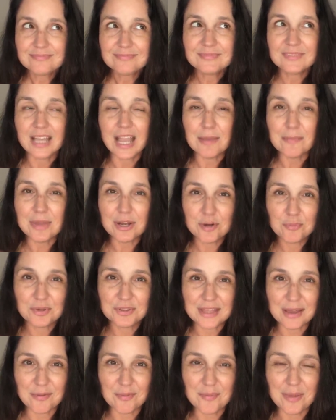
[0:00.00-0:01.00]
I made her
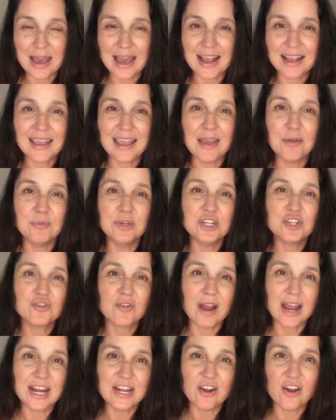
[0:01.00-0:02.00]
put that one back, and we
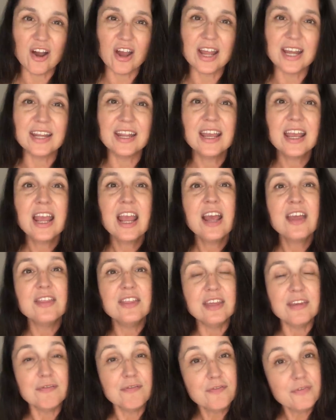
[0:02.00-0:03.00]
tried on
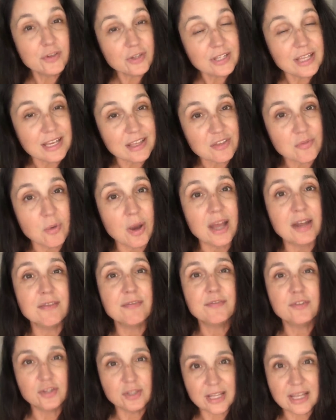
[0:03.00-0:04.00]
the full-length one,
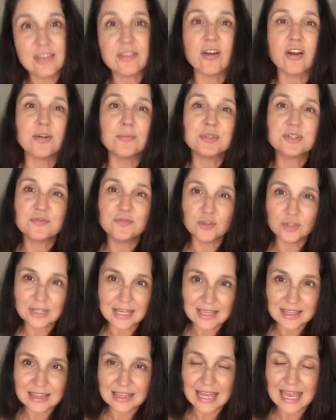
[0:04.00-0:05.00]
full-length arms,
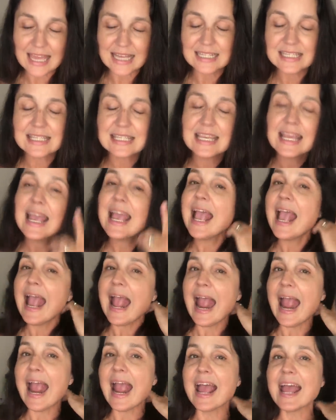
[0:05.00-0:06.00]
full-length legs,
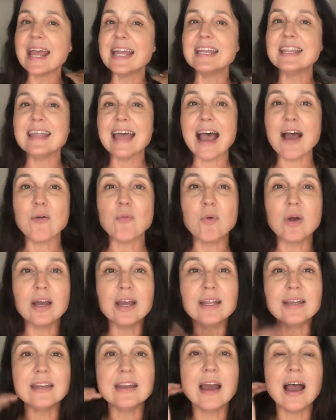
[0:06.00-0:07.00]
and that
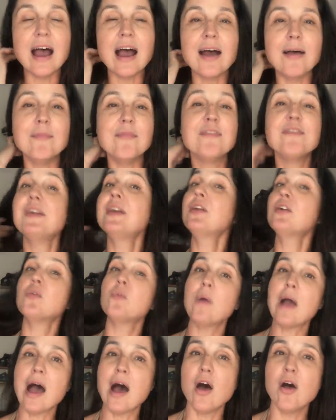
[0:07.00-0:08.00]
one fit her
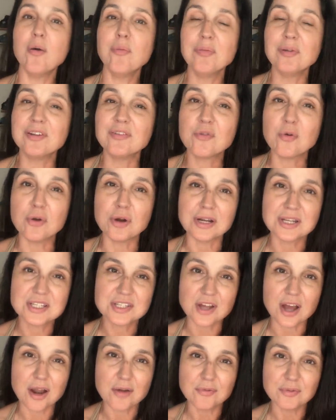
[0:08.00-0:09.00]
well, but of
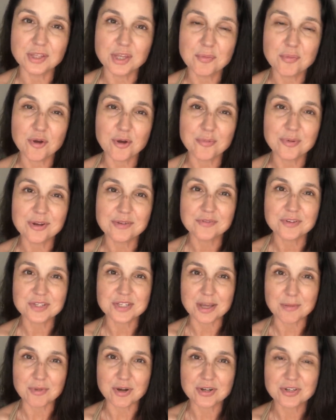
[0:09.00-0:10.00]
course not really appropriate for
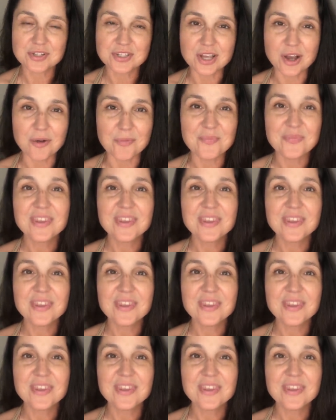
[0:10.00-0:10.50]
summer. So